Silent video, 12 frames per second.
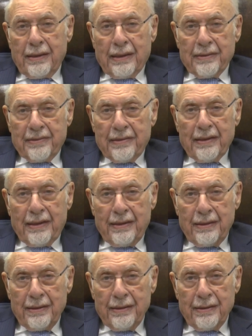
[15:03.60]
Kastner
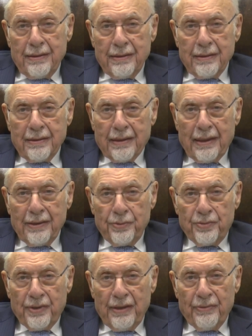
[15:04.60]
tried
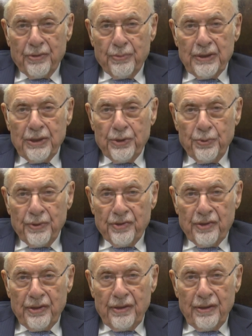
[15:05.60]
to save as many Jews
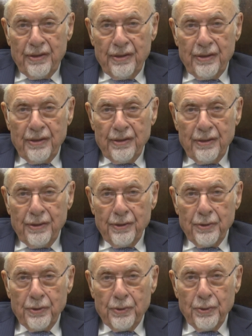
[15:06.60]
as he
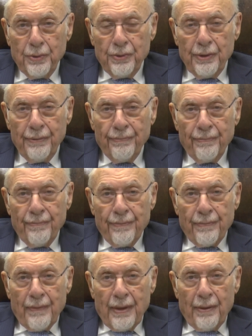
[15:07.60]
could.
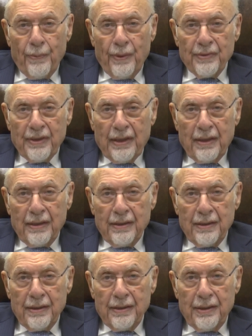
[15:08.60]
Whether
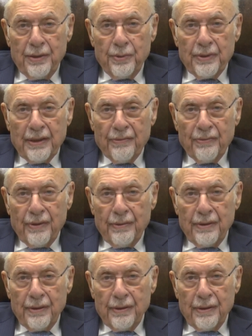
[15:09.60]
he could have
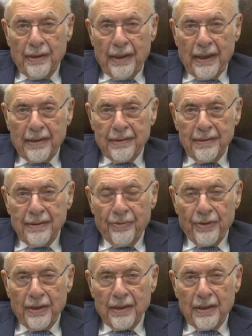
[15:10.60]
acted
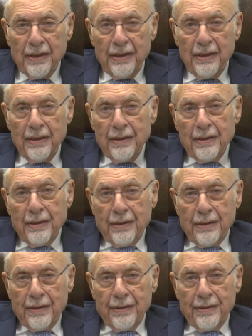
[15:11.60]
differently,
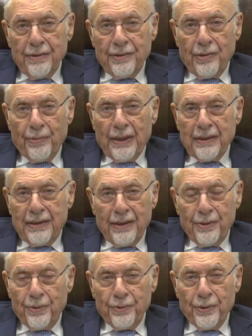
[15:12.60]
the Almighty
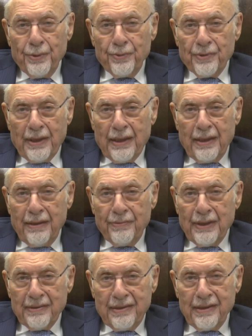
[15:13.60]
alone knows. I have
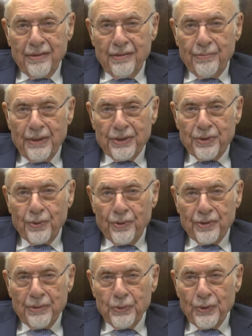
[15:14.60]
nothing much to
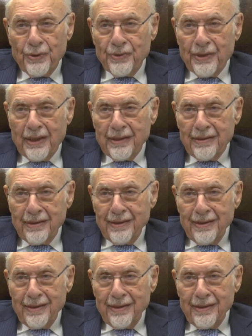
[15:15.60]
contribute on that.